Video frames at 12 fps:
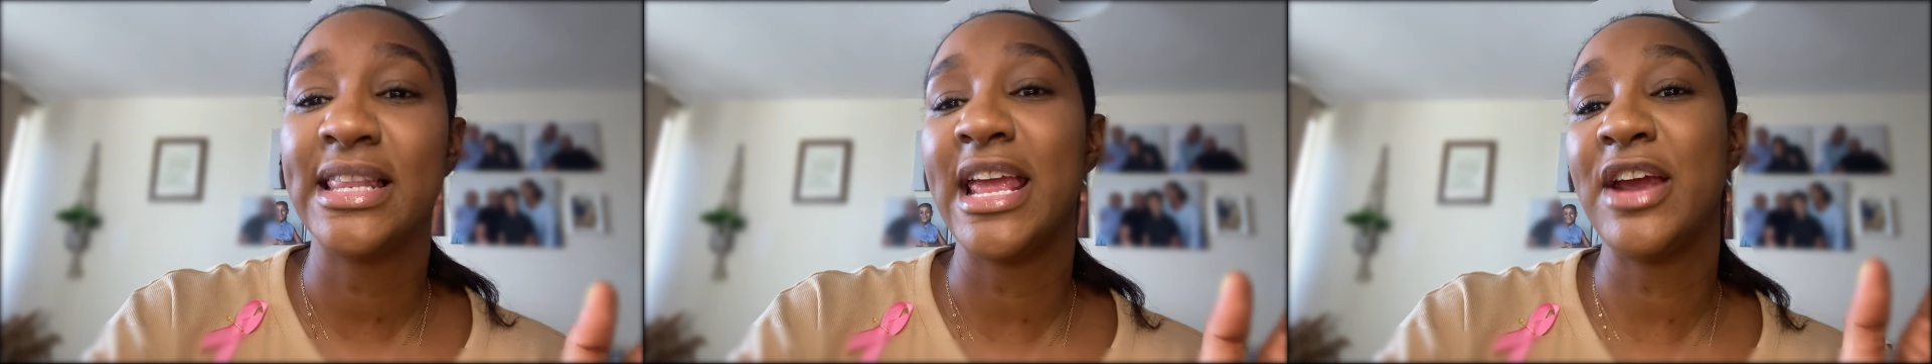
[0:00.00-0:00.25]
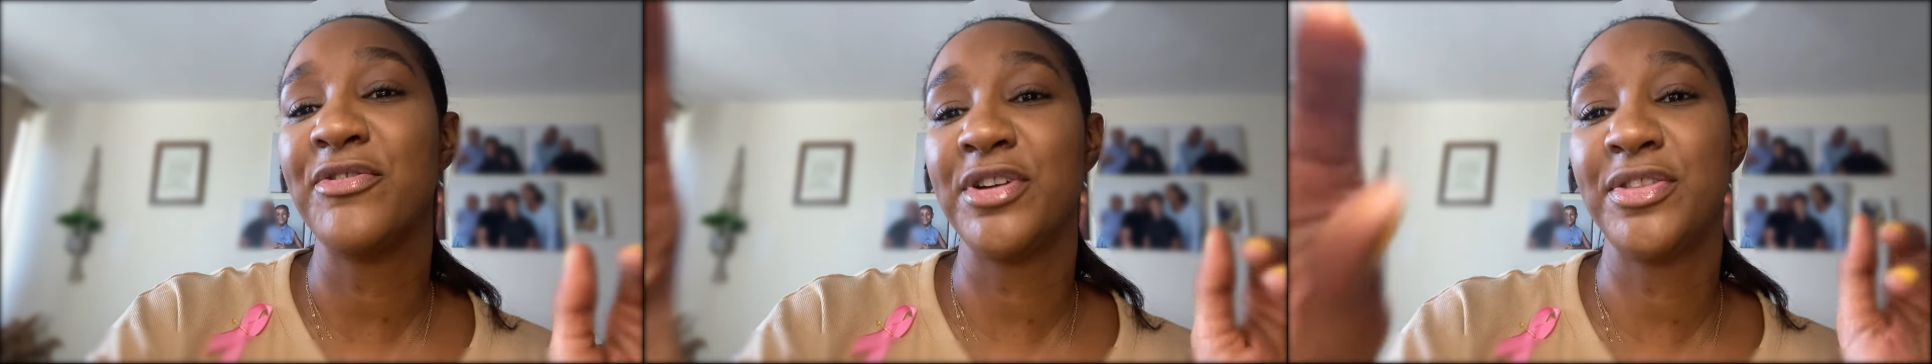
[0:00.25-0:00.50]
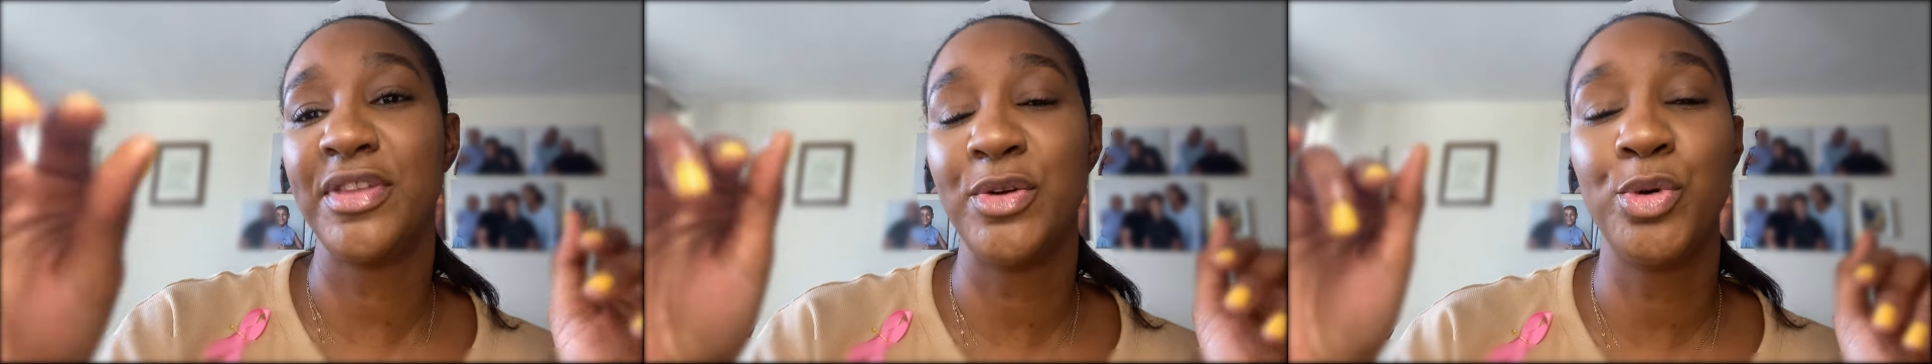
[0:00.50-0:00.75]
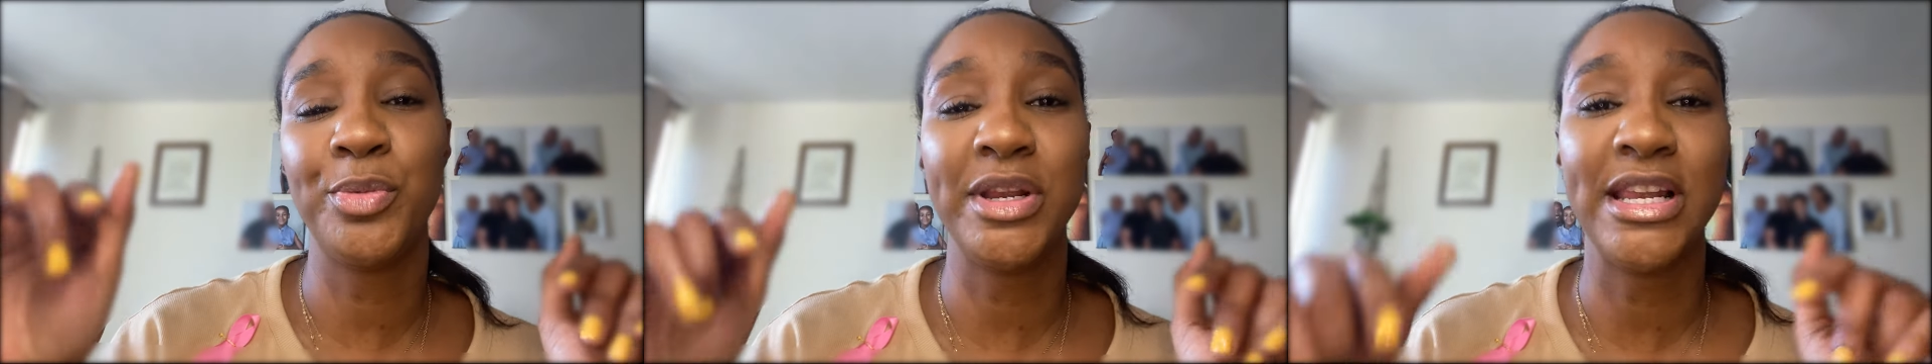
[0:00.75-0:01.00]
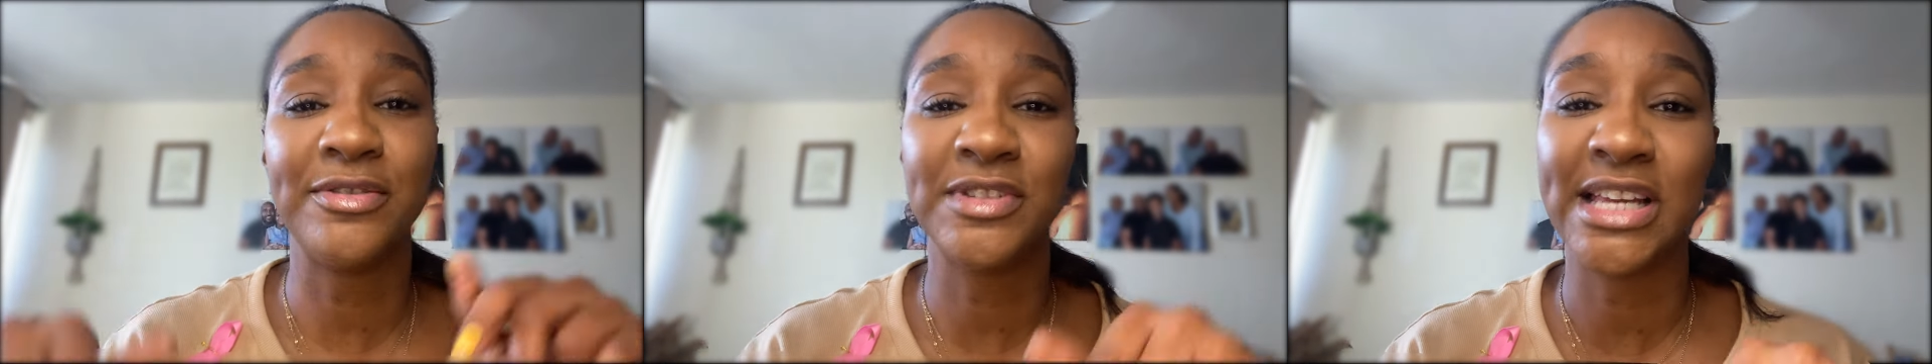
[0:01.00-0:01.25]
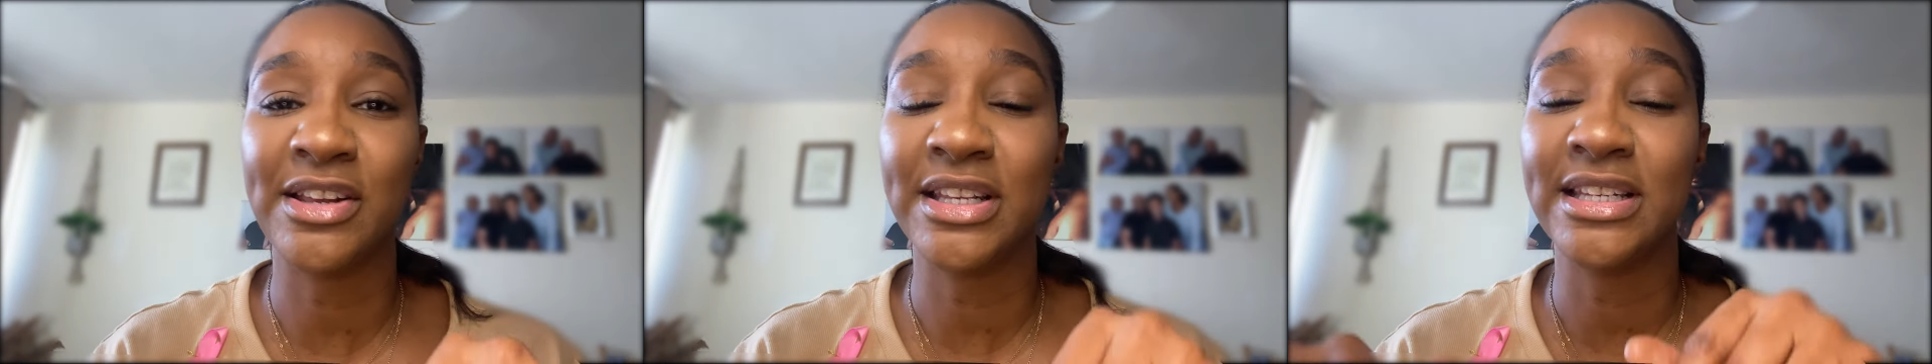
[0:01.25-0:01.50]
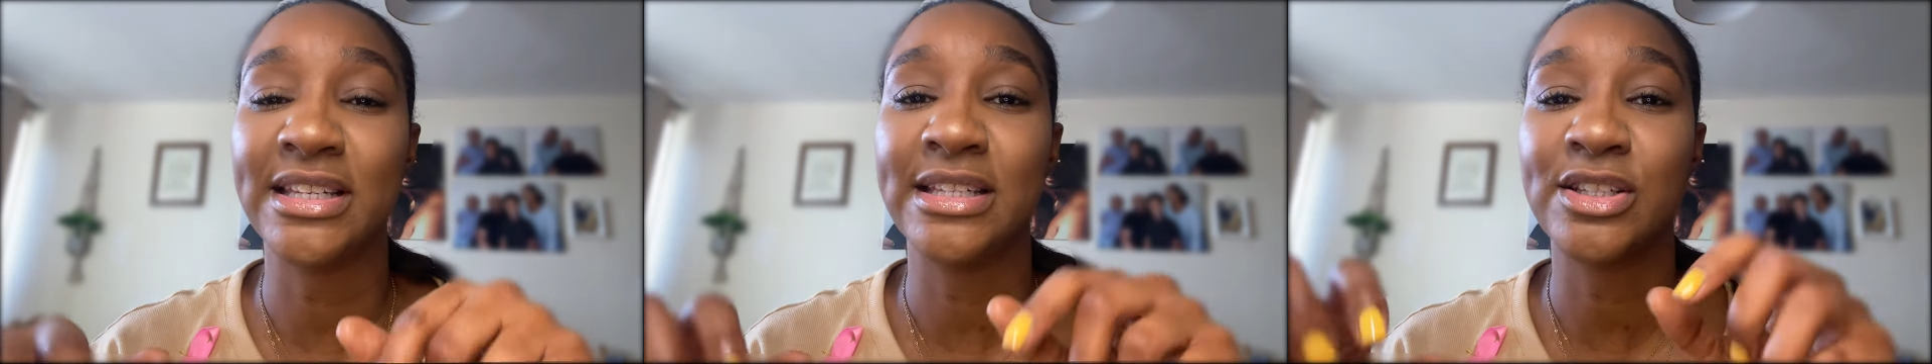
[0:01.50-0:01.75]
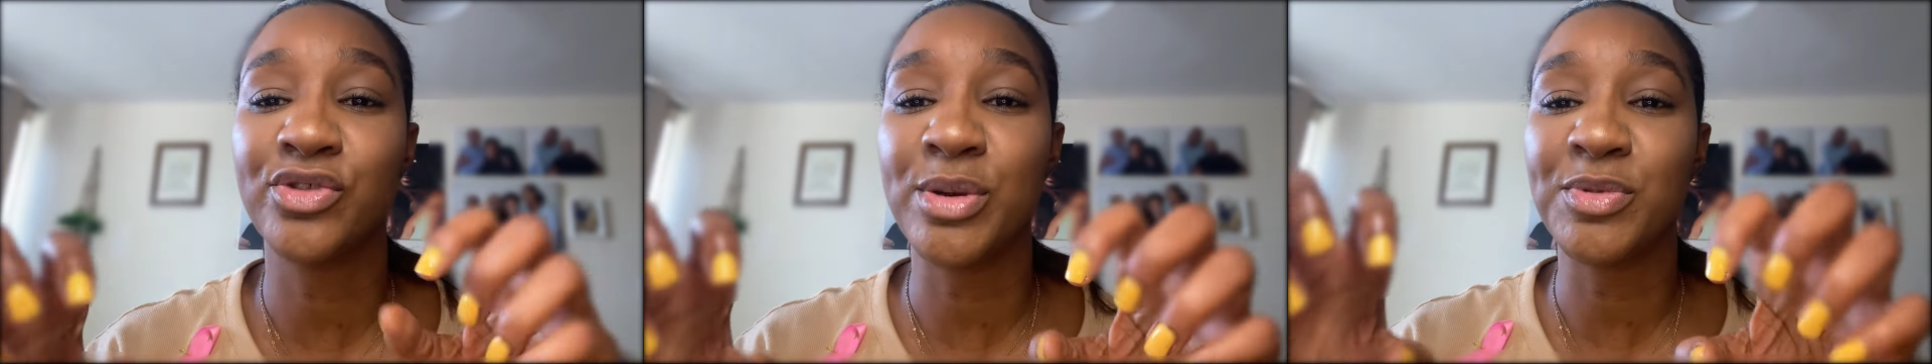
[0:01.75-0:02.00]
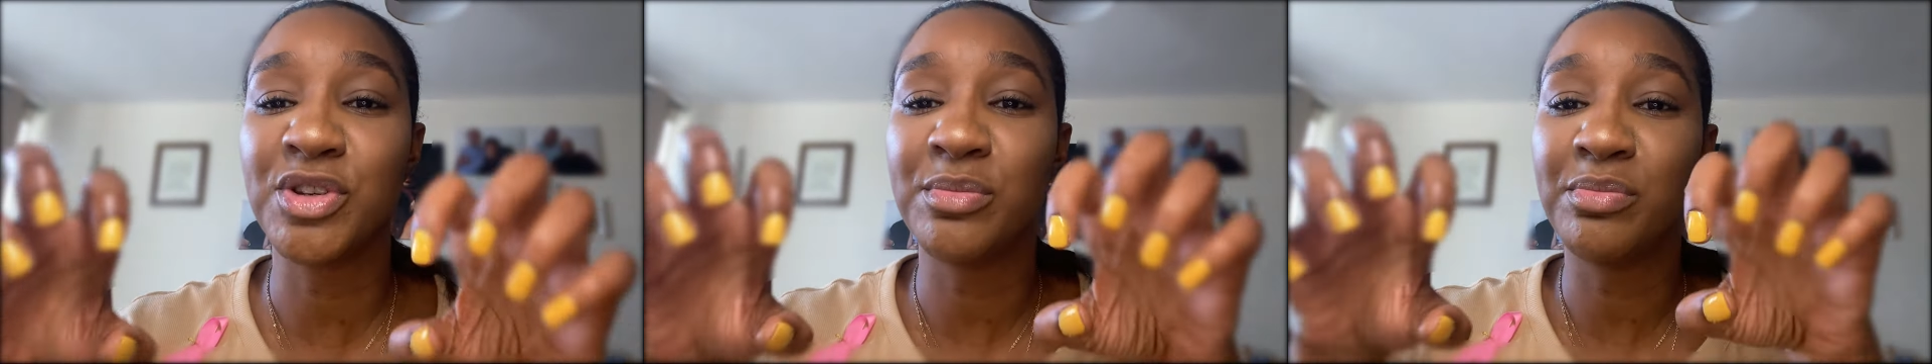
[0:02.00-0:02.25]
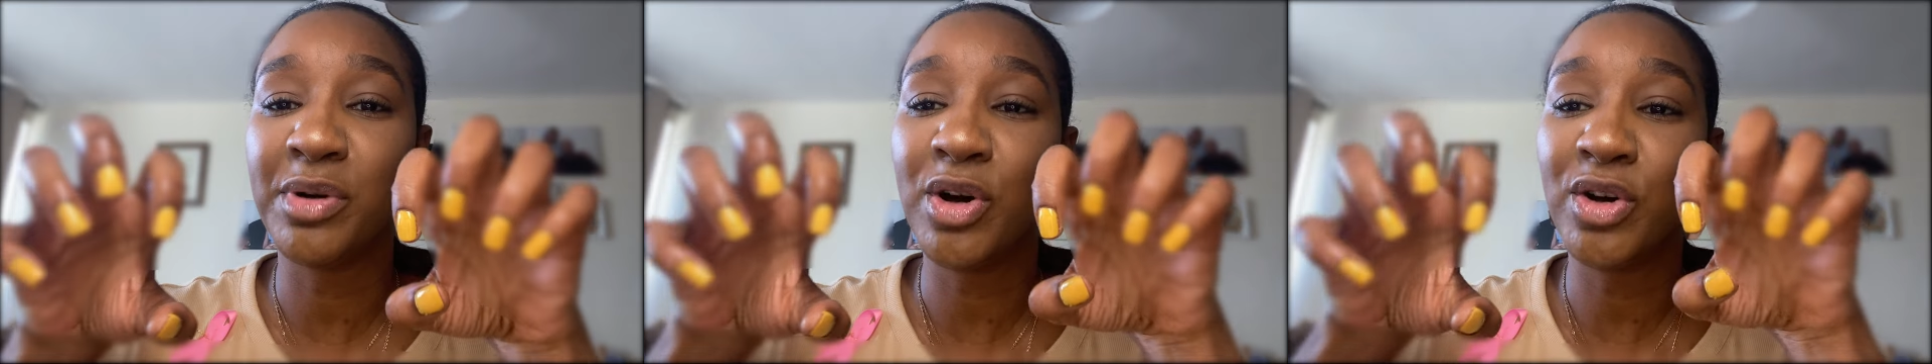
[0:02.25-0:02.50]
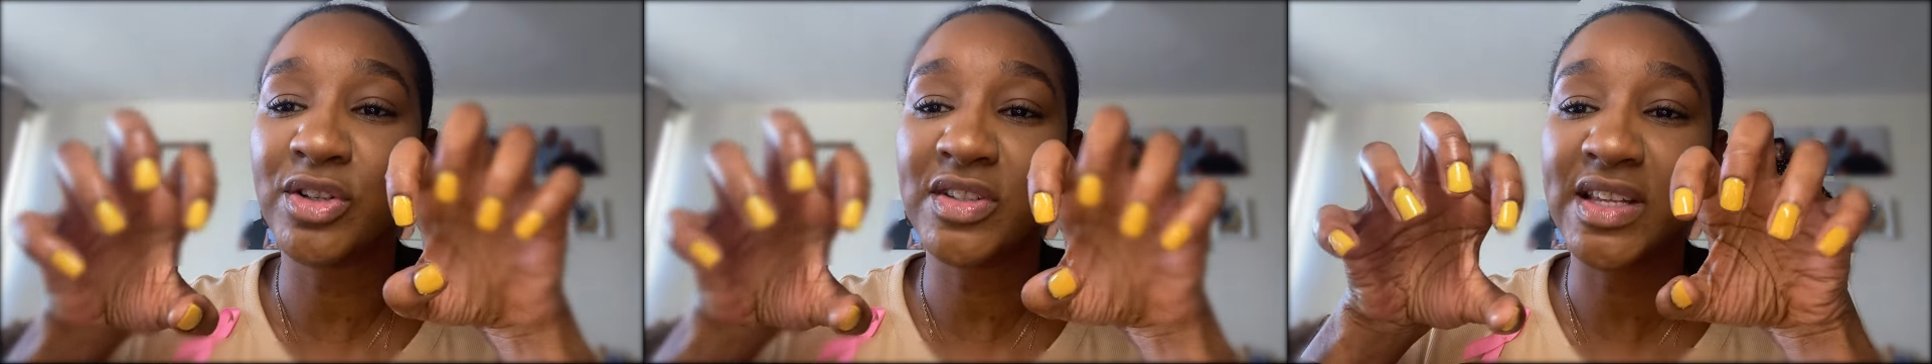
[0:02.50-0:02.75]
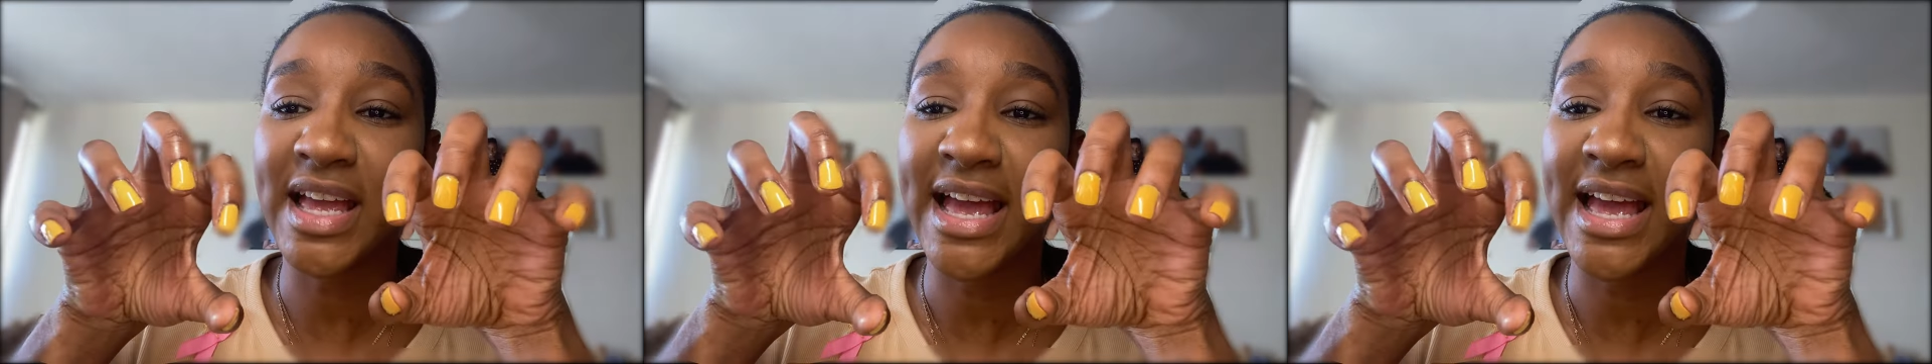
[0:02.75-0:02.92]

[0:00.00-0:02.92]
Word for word: everything will be left down in the description box